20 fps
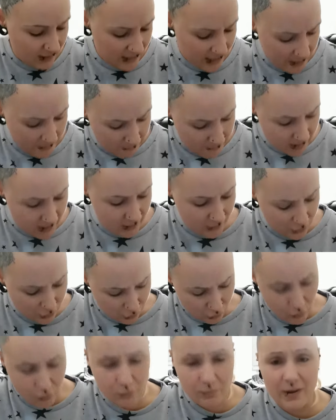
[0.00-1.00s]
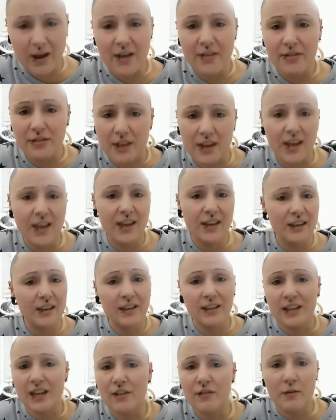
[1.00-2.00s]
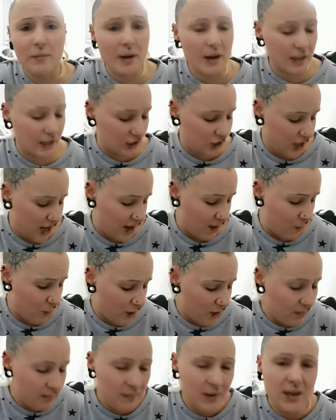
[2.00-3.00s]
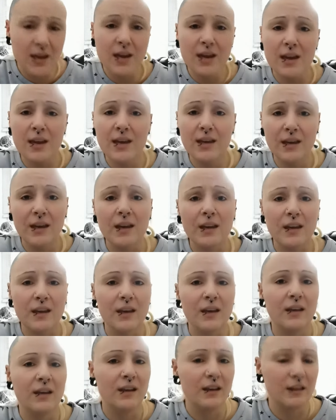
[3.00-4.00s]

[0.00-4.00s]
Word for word: let me do my thing and everybody jam with me.